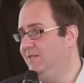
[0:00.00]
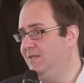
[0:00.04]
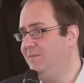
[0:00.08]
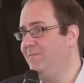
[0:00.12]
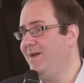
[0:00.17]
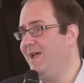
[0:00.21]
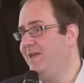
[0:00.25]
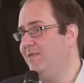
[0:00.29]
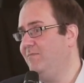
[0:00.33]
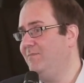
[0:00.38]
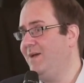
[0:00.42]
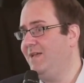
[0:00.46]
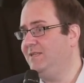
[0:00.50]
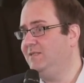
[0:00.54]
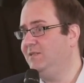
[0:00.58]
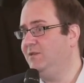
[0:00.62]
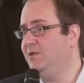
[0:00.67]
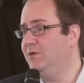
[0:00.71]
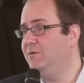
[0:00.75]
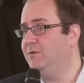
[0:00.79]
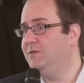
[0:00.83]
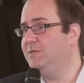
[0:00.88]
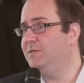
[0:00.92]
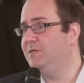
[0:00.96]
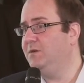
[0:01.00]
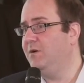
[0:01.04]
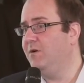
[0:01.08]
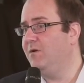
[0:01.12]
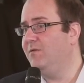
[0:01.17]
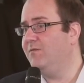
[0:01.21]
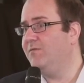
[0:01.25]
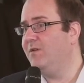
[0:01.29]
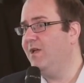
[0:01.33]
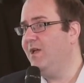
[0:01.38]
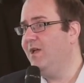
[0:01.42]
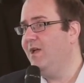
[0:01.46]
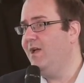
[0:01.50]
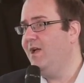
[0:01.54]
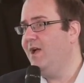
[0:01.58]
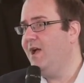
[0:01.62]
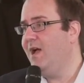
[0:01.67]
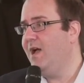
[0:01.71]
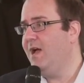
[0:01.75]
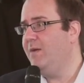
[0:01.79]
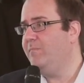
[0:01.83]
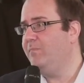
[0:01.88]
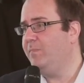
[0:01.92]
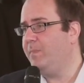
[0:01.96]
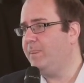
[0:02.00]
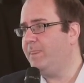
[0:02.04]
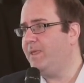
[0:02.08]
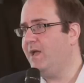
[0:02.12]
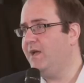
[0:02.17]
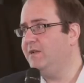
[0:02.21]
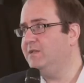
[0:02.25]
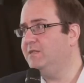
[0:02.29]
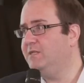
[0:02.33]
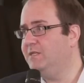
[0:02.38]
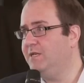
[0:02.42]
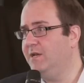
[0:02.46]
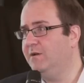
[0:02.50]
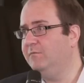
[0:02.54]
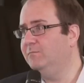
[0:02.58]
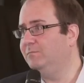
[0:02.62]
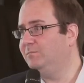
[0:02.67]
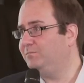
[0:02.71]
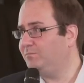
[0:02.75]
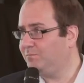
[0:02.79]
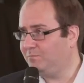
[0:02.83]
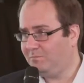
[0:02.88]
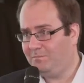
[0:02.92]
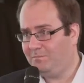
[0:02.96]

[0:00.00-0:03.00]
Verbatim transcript: make best use of. And so